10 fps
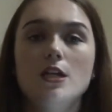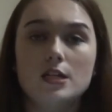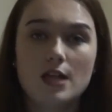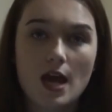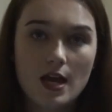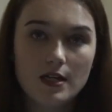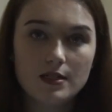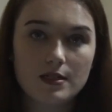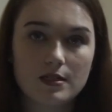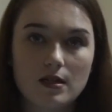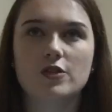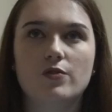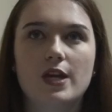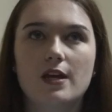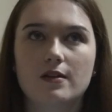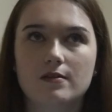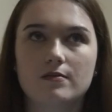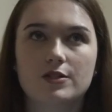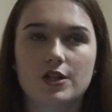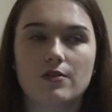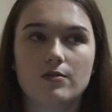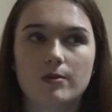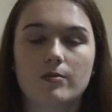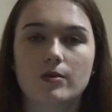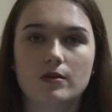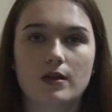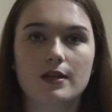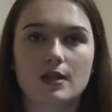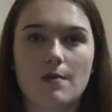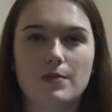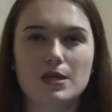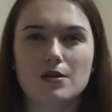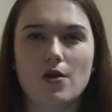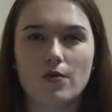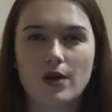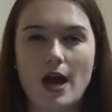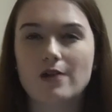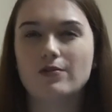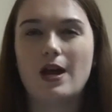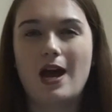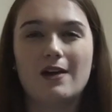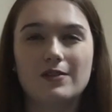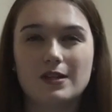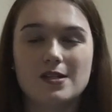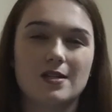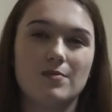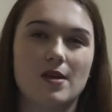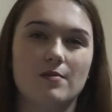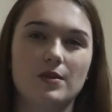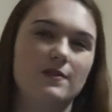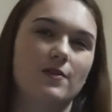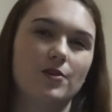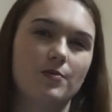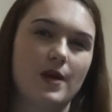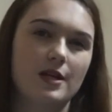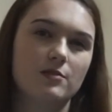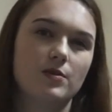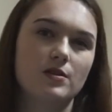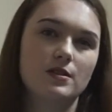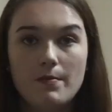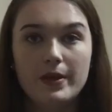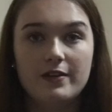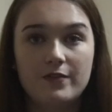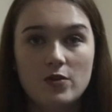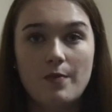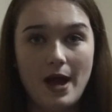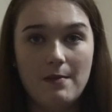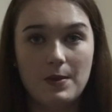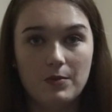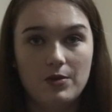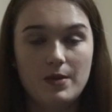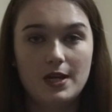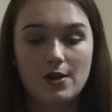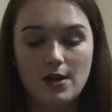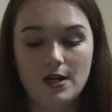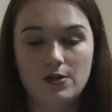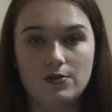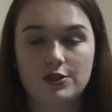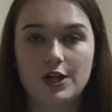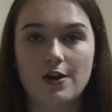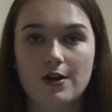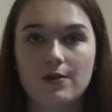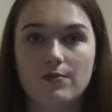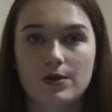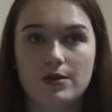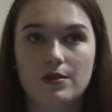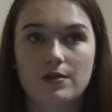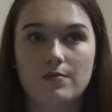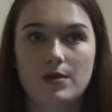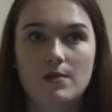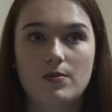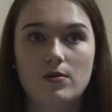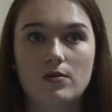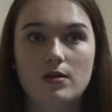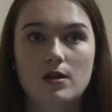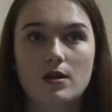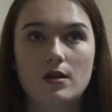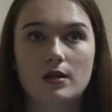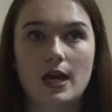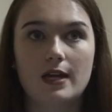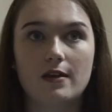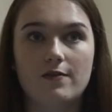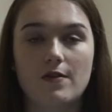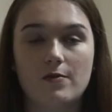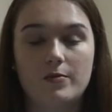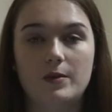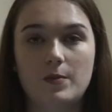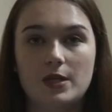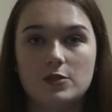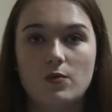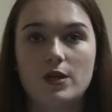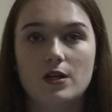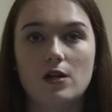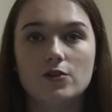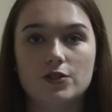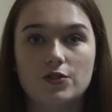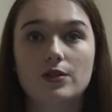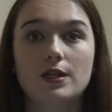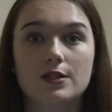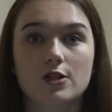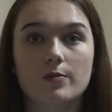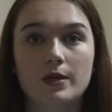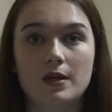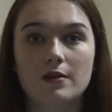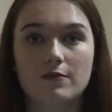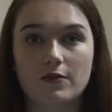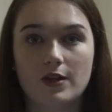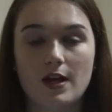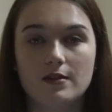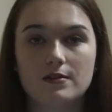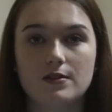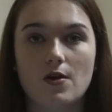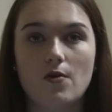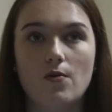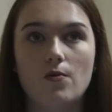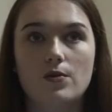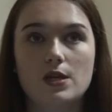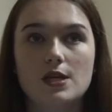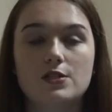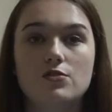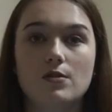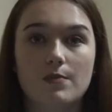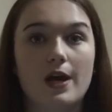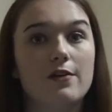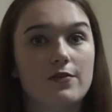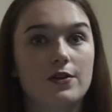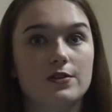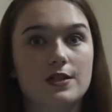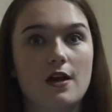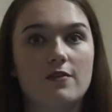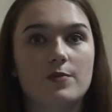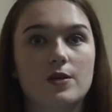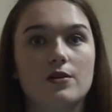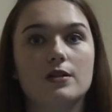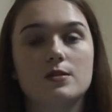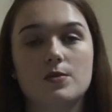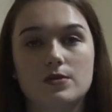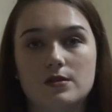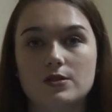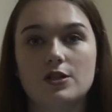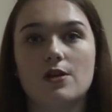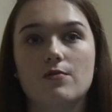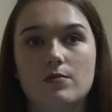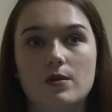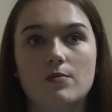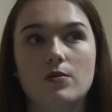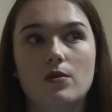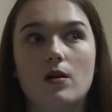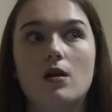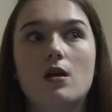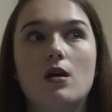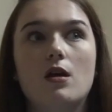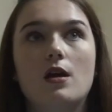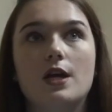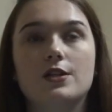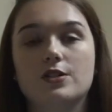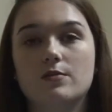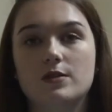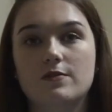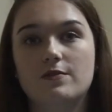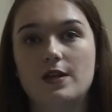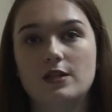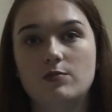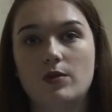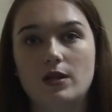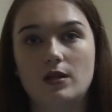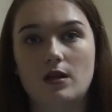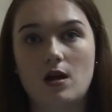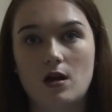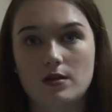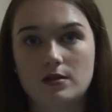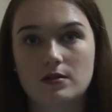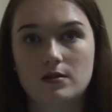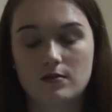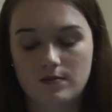Yes, you can't share it with people and let that be known. I don't have it because I'm not a big PhotoPass person, but if you buy memory maker and you share it with people, like if everybody pays $20, you can get terminated for that. So yes, you can buy it for yourself, but you're not supposed to share it with people in terms of like splitting the cost.